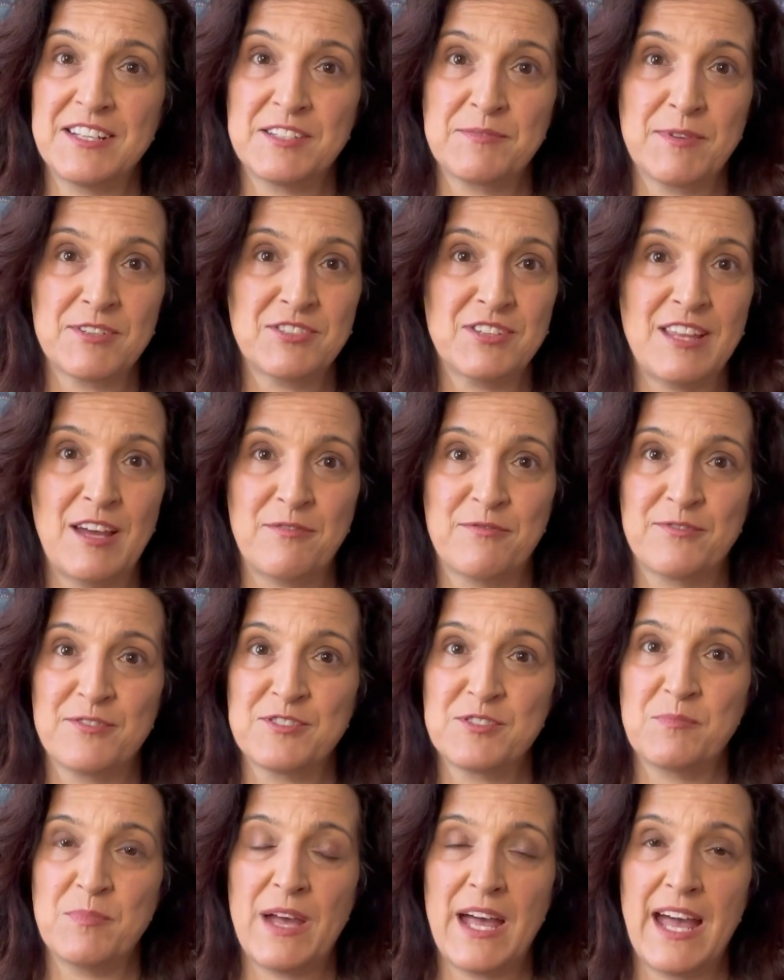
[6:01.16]
especially that
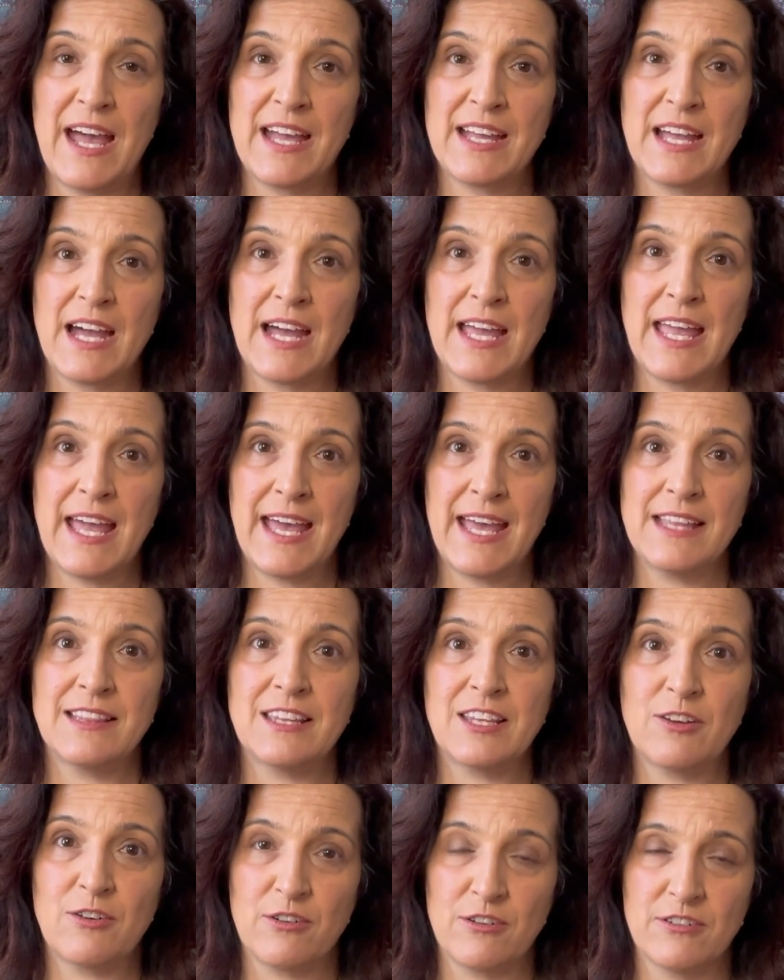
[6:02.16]
first bag, I
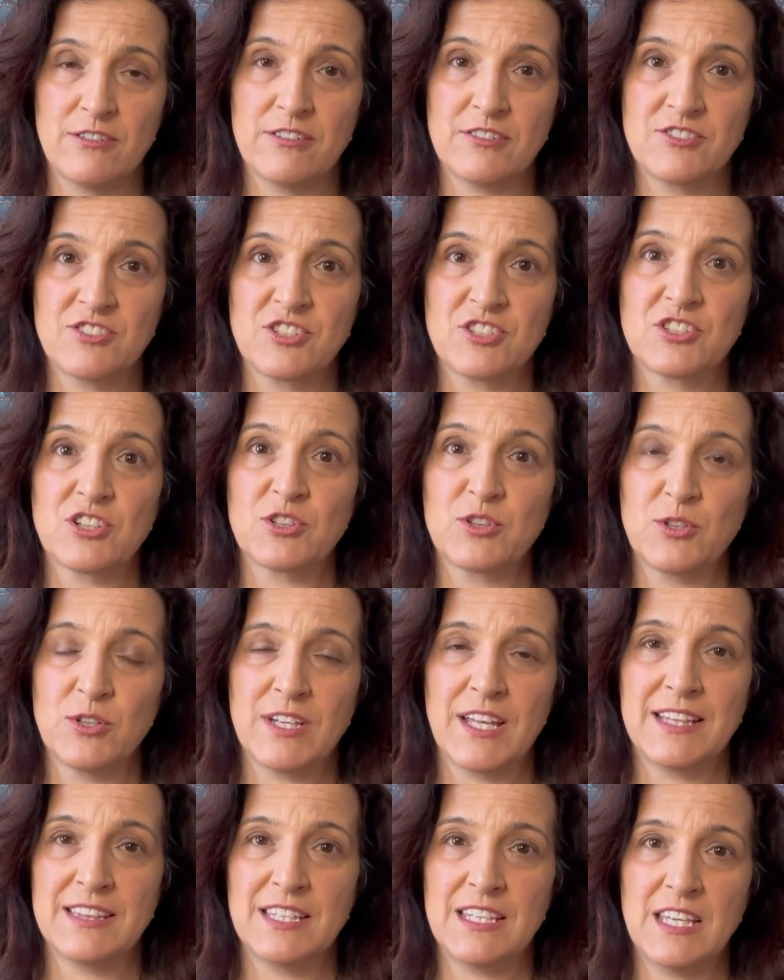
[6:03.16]
had the urge to
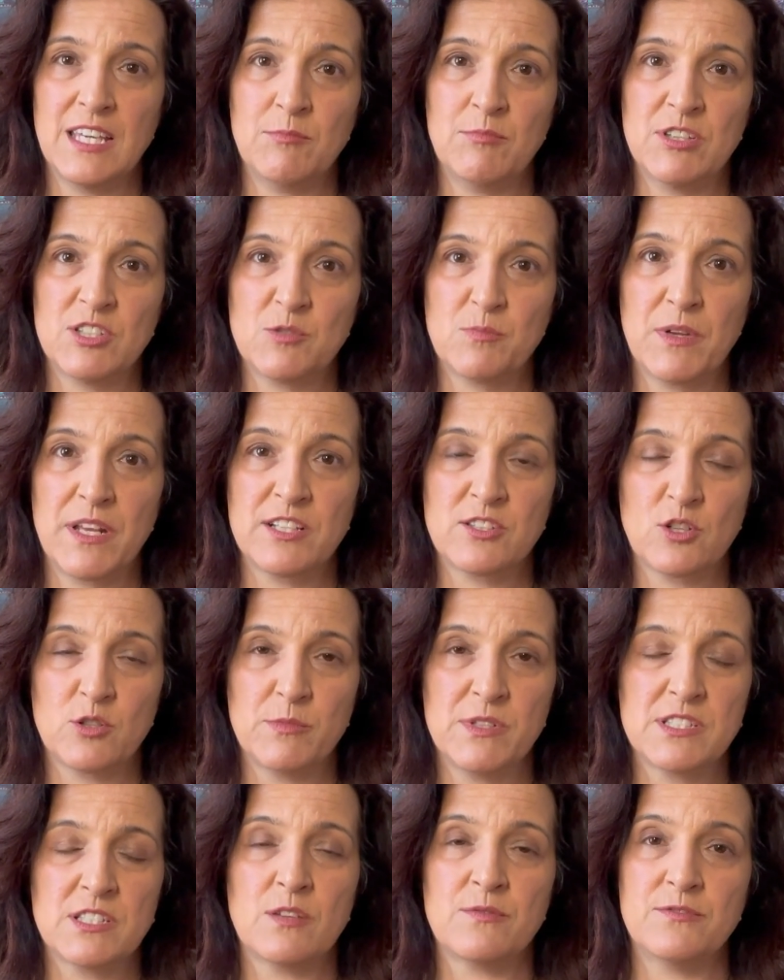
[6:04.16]
look at the image, but I
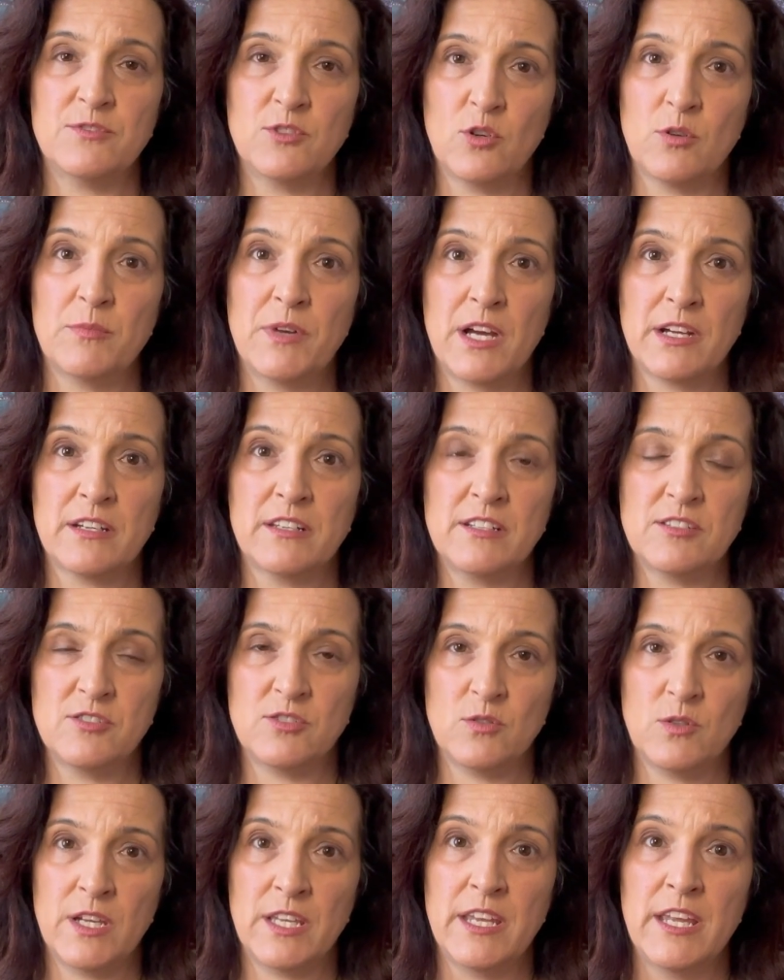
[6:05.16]
told myself, no, I'm not going to
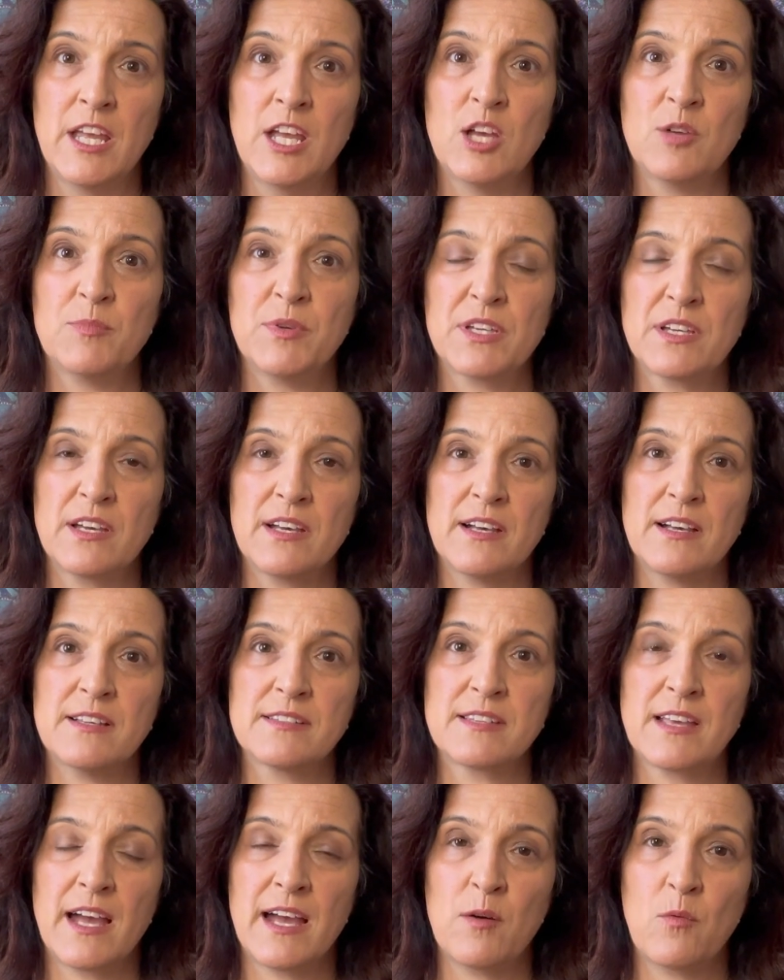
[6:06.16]
do it
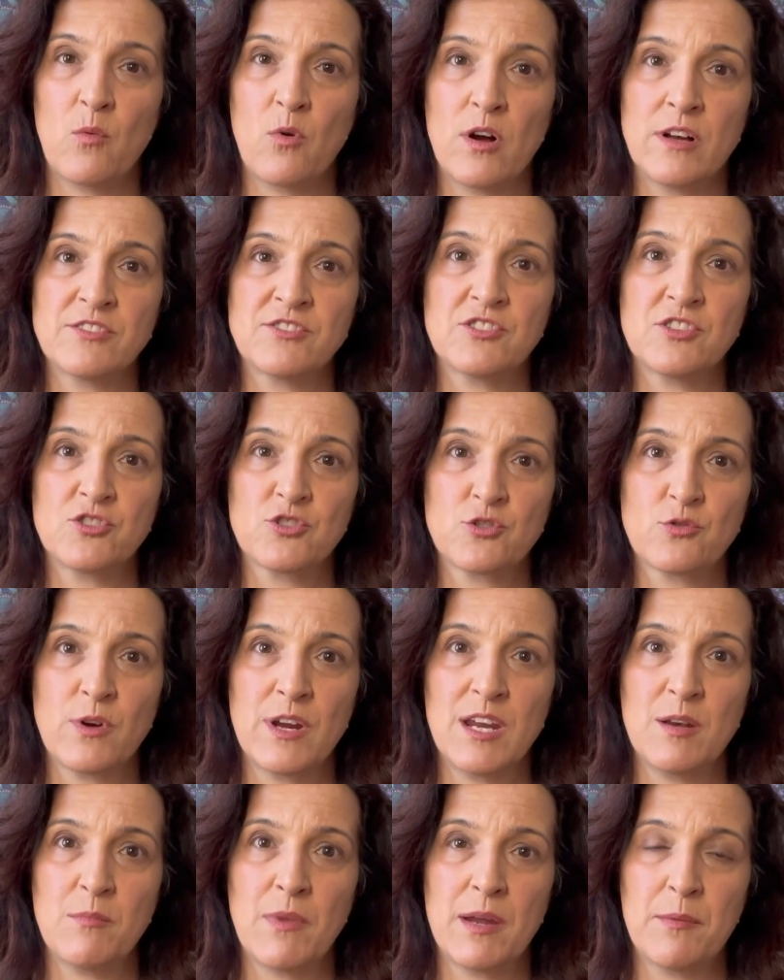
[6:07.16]
because I want to
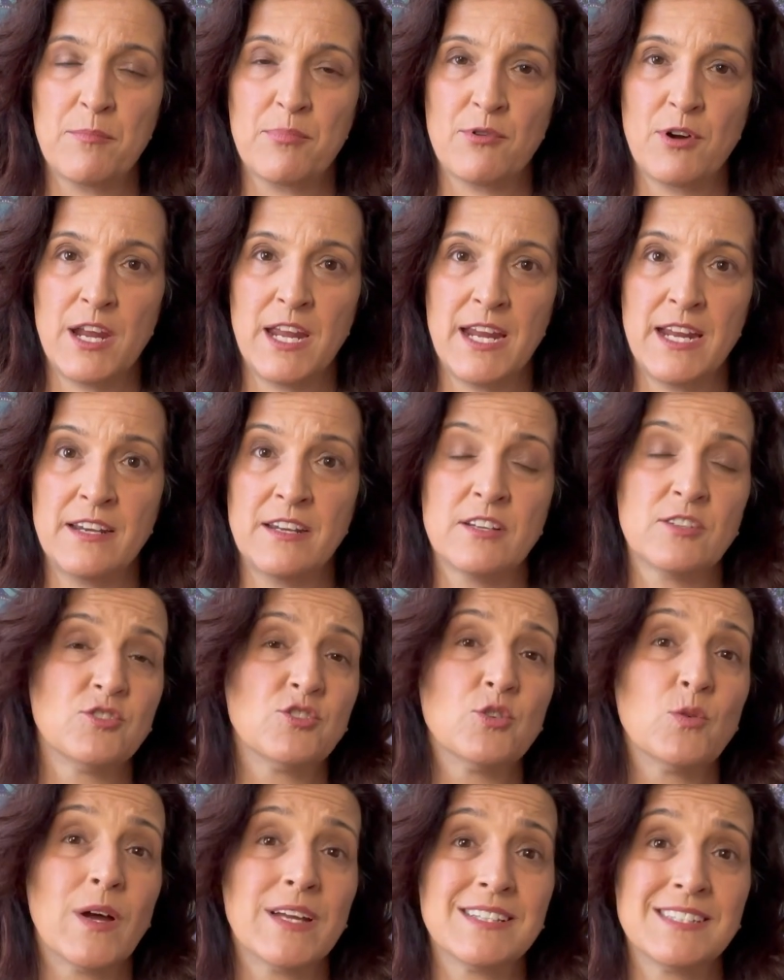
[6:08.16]
train my brain
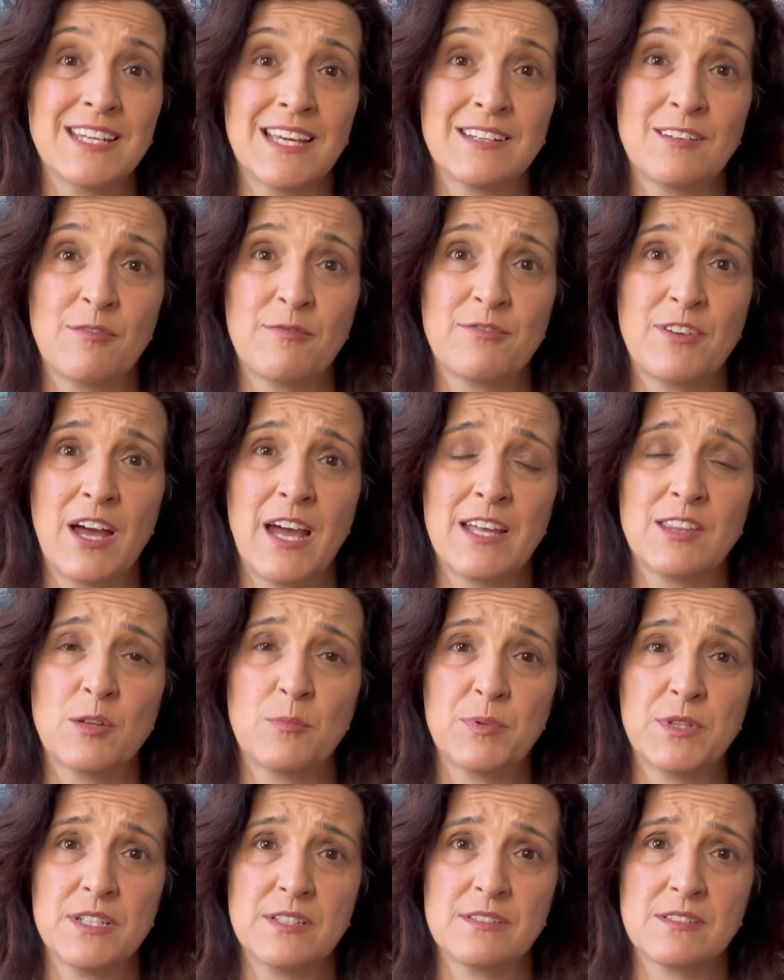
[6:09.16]
to identify
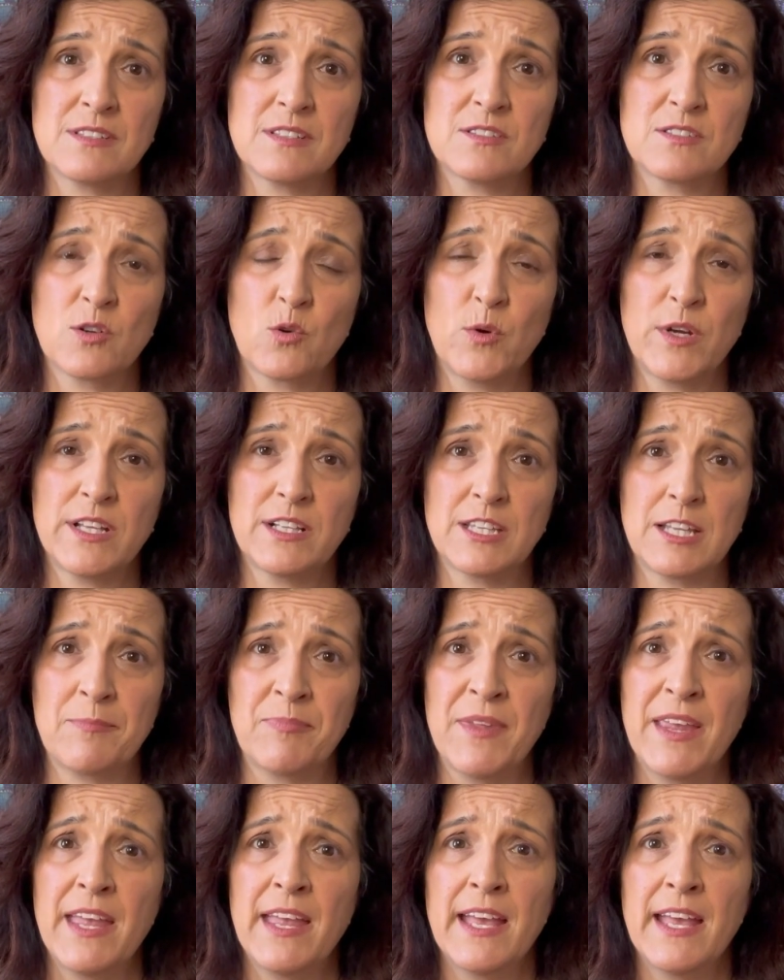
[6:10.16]
the pieces quickly.